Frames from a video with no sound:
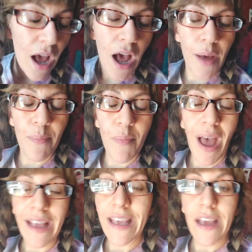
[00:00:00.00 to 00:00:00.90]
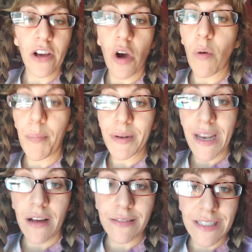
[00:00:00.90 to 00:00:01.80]
um, I can't go up and
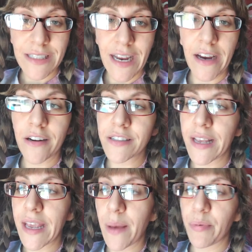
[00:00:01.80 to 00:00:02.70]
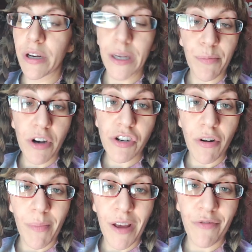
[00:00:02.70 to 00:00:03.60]
down stairs. I can't put any pressure
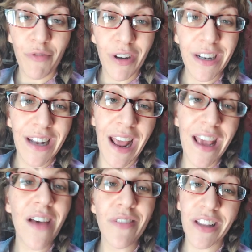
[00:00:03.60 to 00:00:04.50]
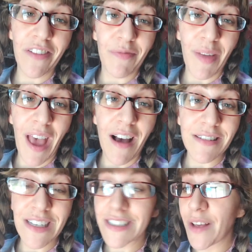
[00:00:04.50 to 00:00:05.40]
on my foot, and I haven't left the
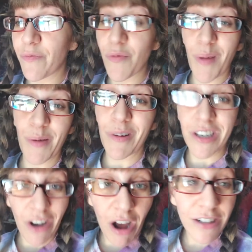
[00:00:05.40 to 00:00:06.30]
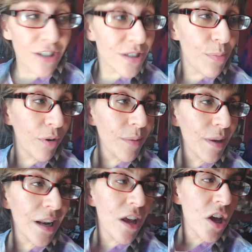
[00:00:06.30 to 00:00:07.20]
house except for my one doctor's
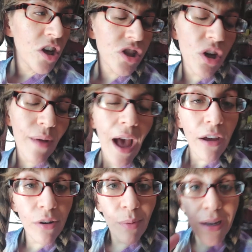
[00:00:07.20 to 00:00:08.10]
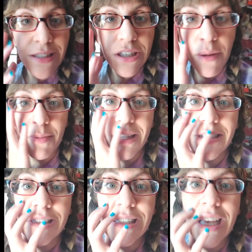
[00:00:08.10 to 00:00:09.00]
appointment. So how do I stop the
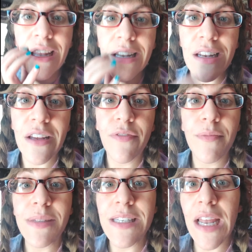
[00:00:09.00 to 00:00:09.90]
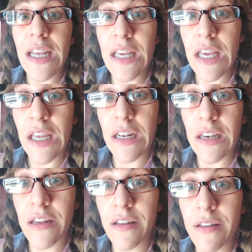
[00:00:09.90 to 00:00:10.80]
insanity from setting
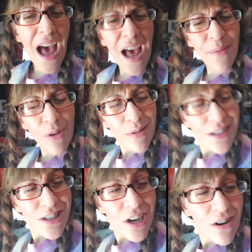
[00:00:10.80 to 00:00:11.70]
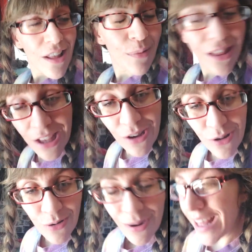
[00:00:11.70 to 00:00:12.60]
in? I'm going to share that with
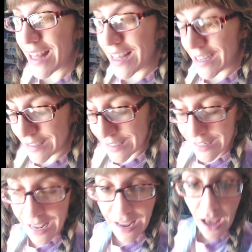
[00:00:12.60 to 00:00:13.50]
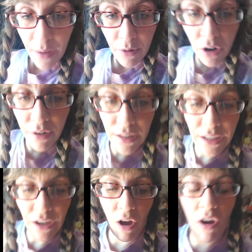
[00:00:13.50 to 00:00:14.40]
you today. I'm
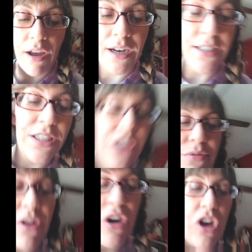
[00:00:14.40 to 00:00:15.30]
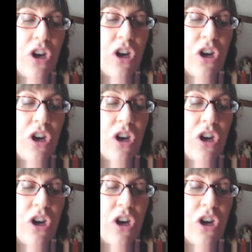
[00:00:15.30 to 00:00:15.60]
currently on a scooter